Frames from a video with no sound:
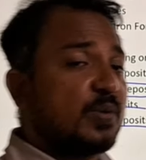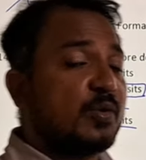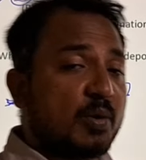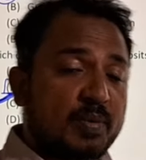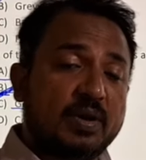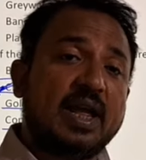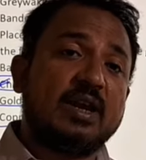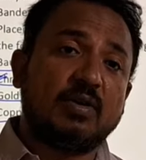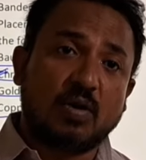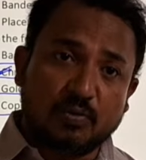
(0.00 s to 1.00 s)
Copper
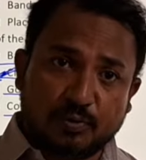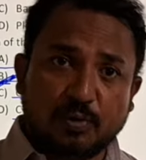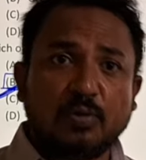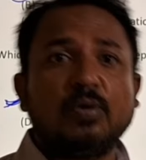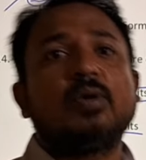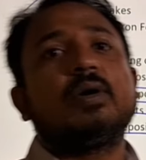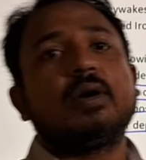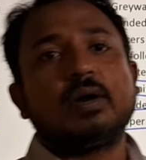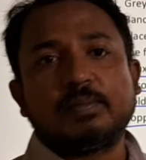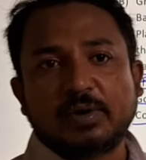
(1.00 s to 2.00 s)
can
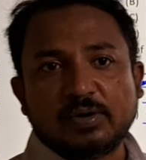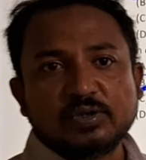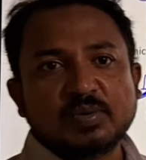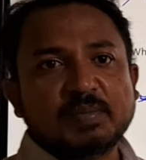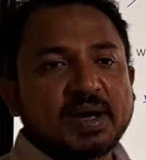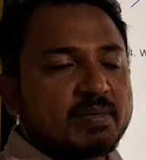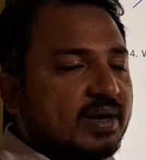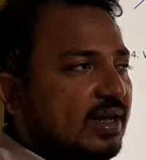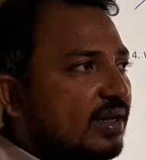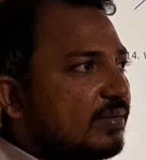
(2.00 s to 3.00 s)
also produced by
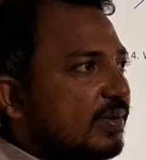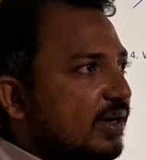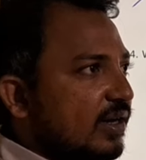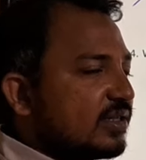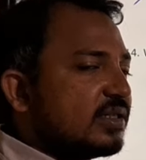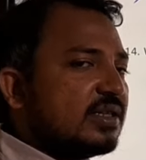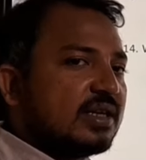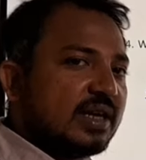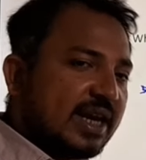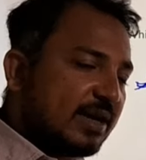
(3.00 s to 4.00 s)
magmatic, but it is
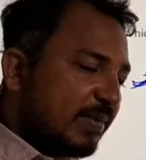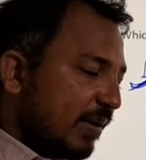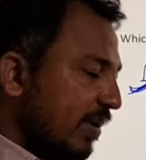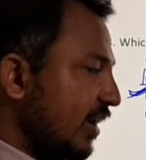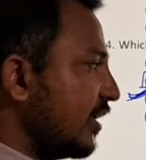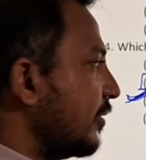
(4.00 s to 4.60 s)
late magmatic.